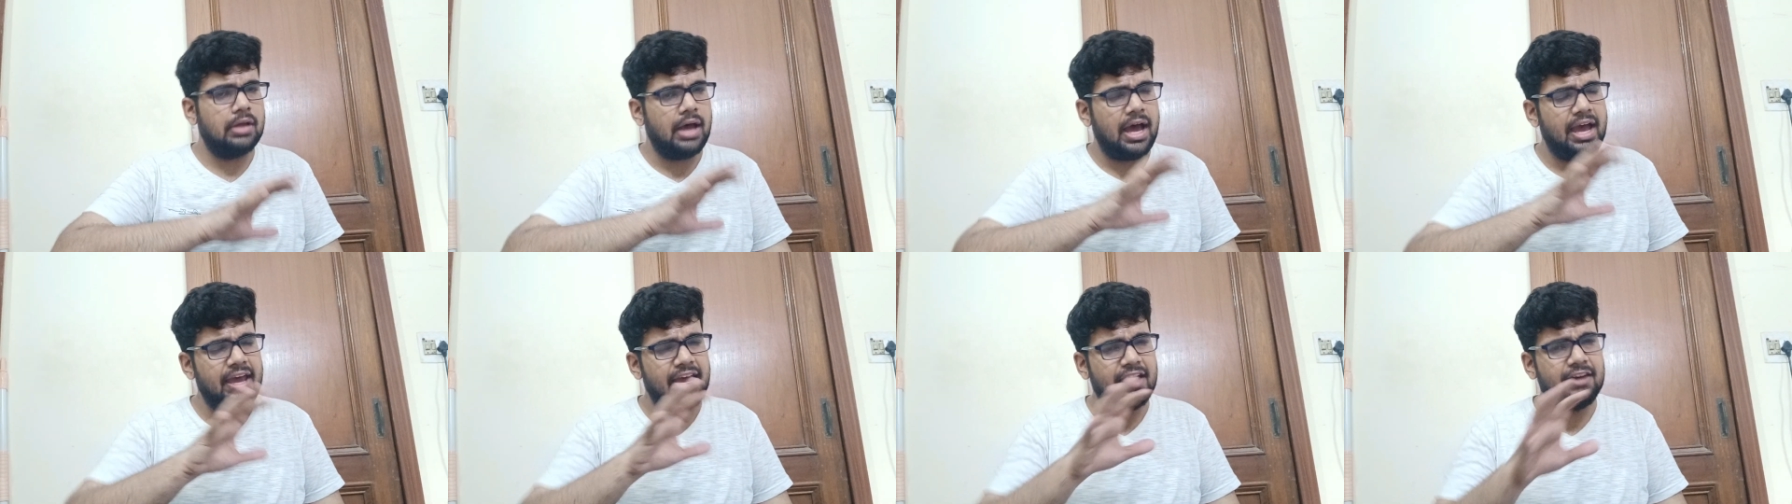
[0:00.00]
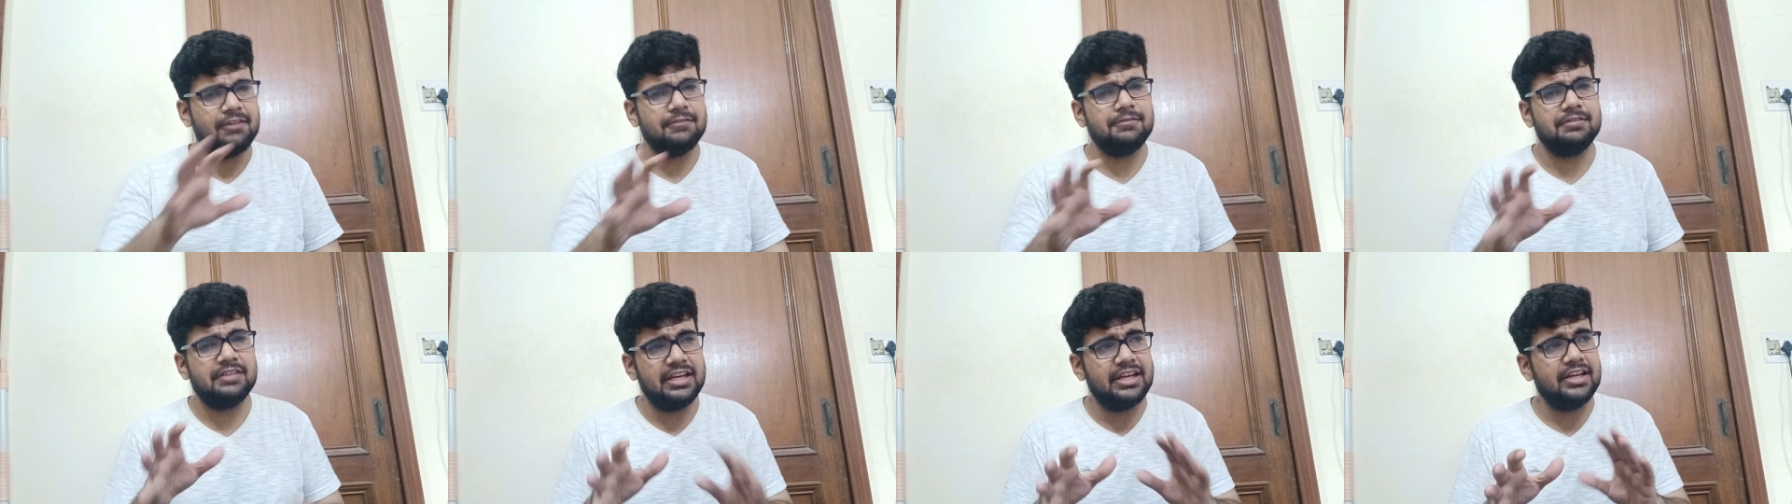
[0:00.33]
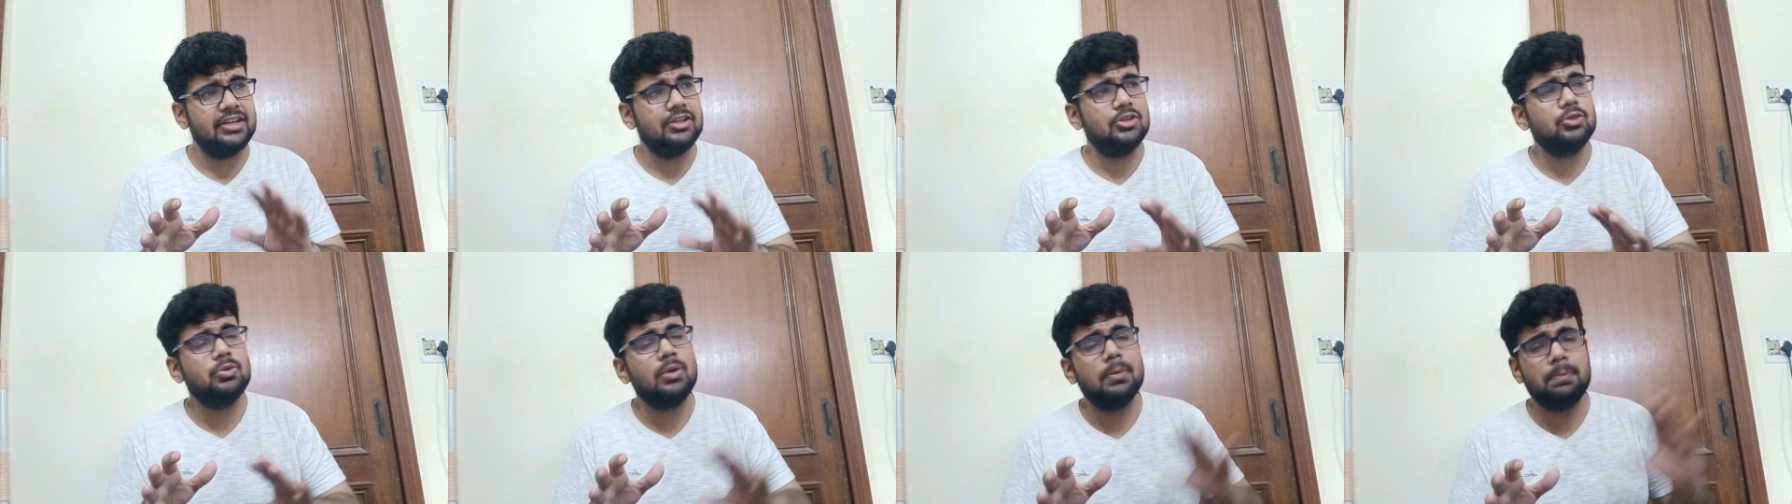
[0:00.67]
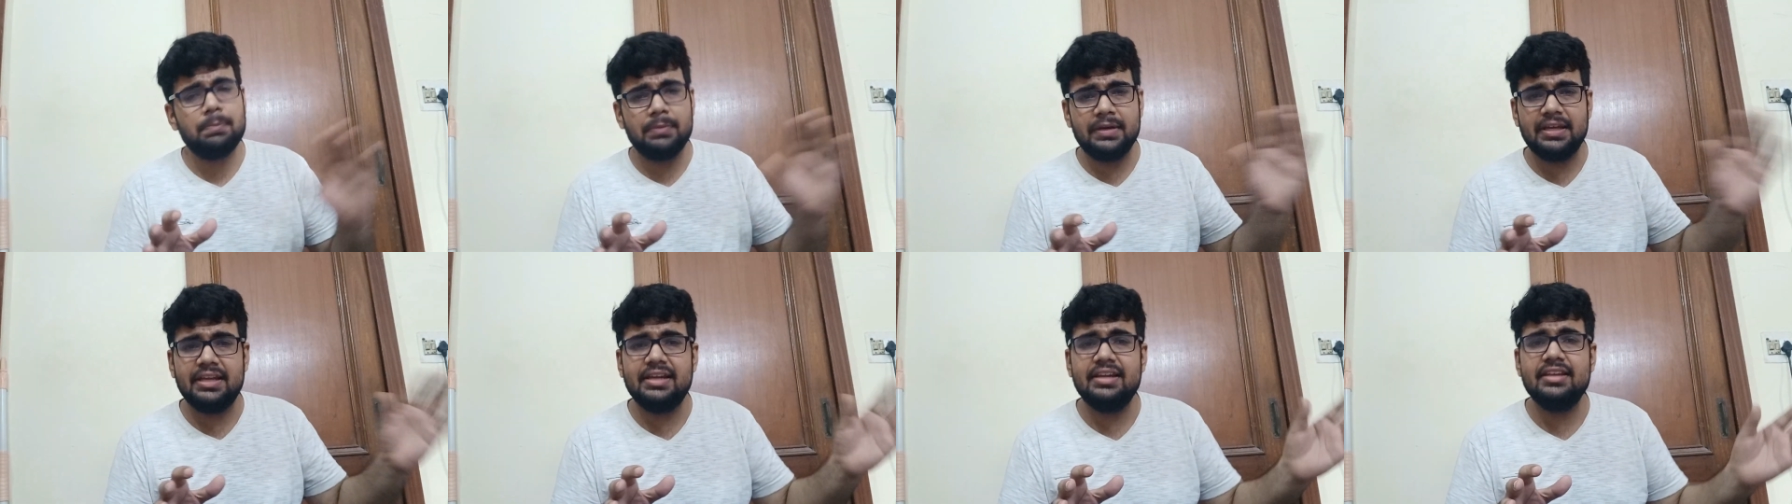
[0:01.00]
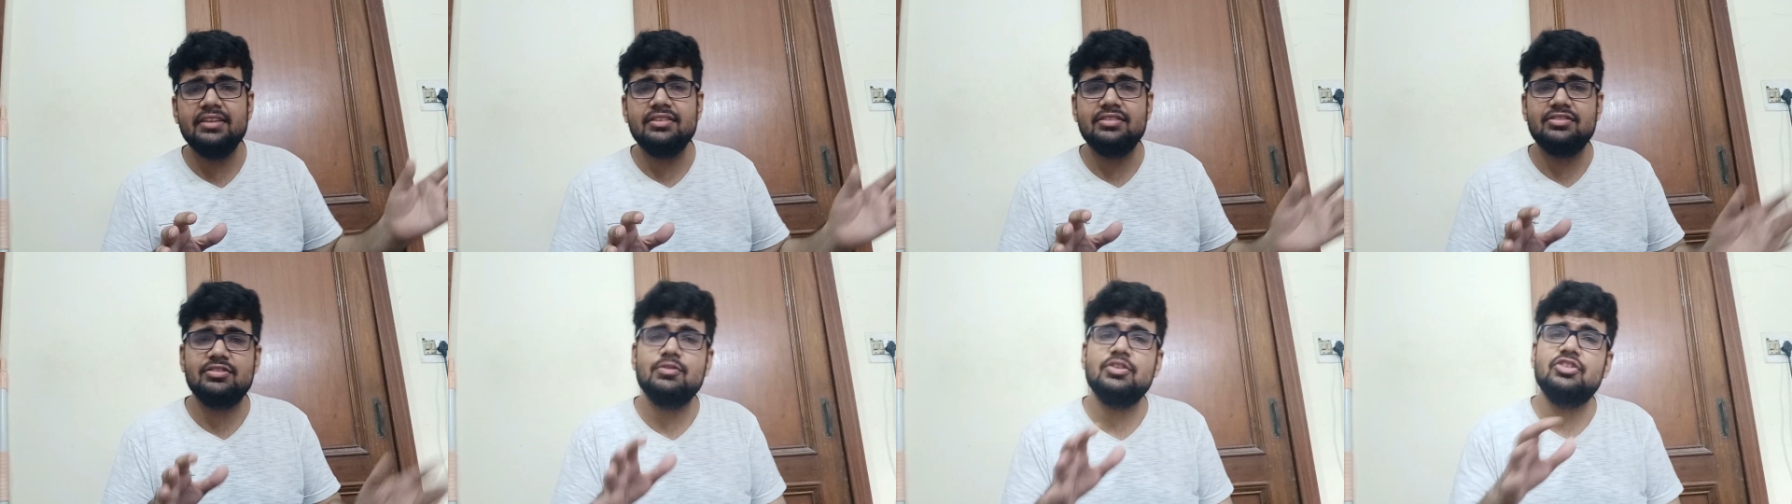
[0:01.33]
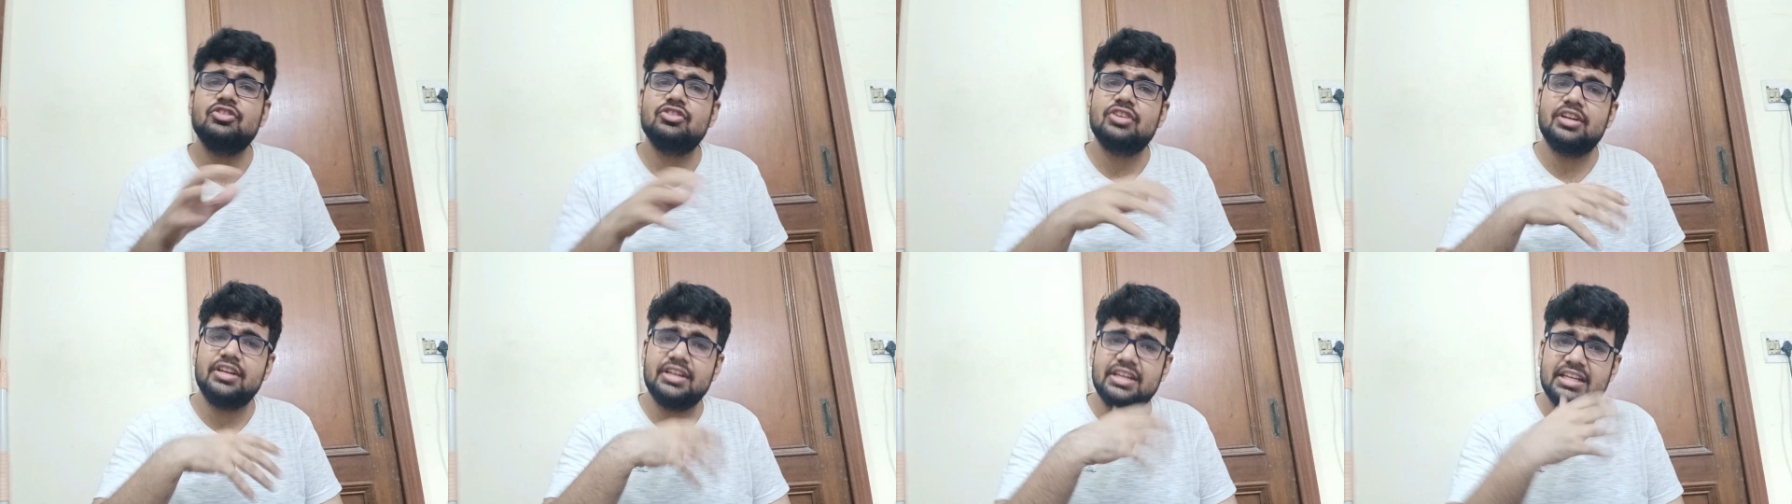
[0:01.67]
I have linked to a playlist
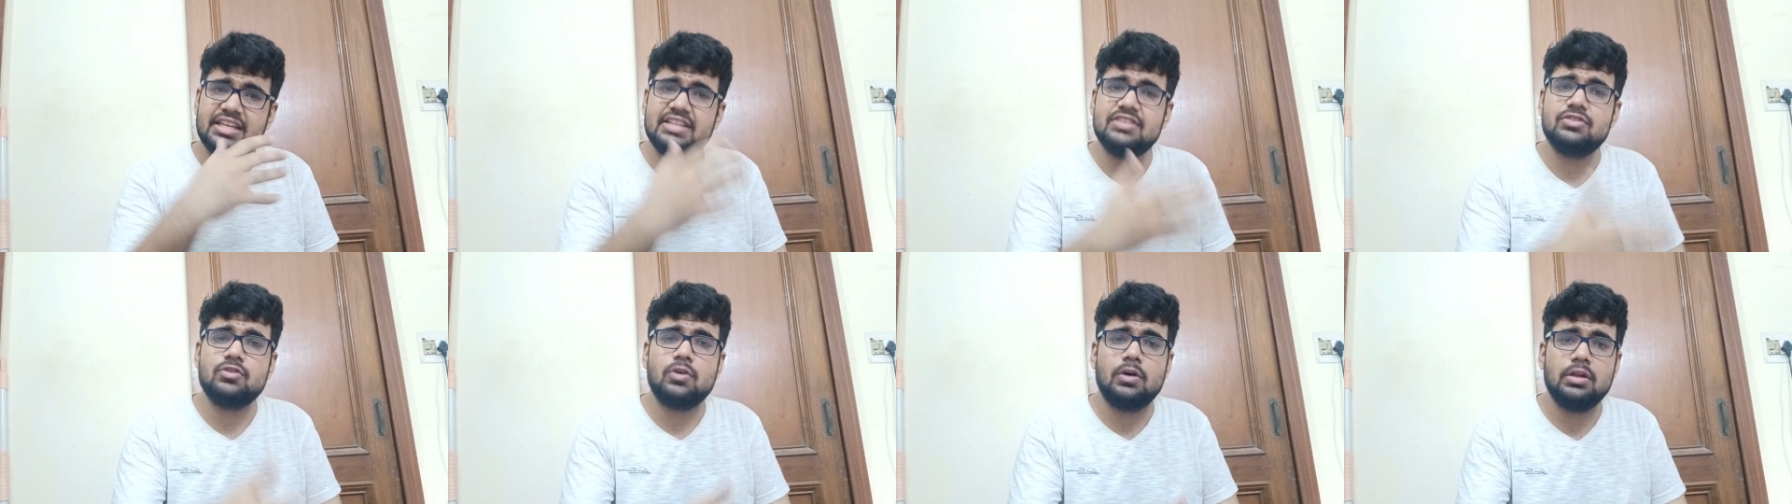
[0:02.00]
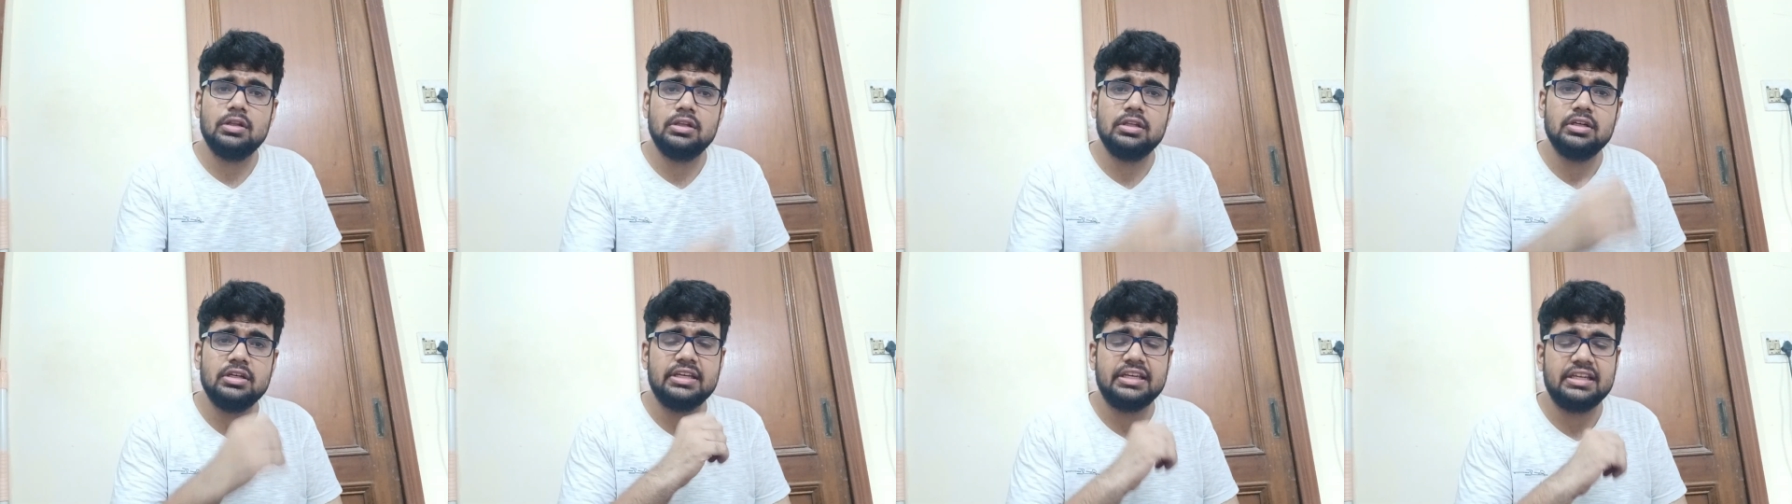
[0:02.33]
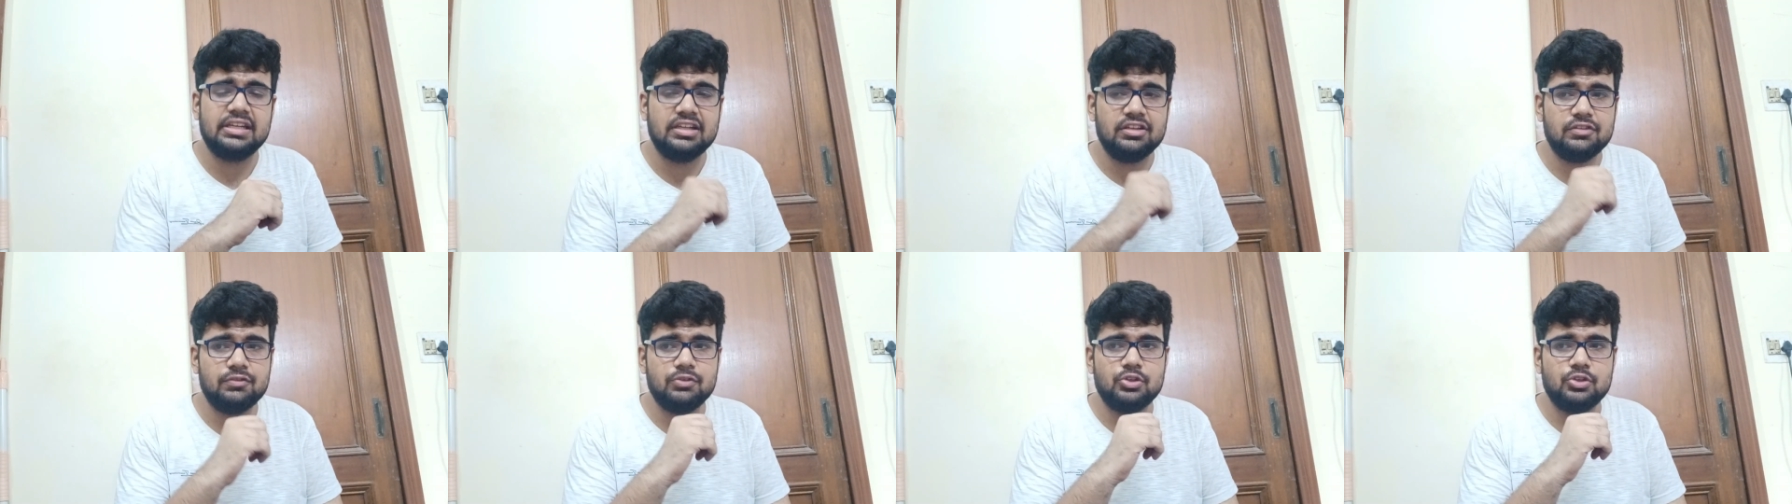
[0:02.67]
which contains all the English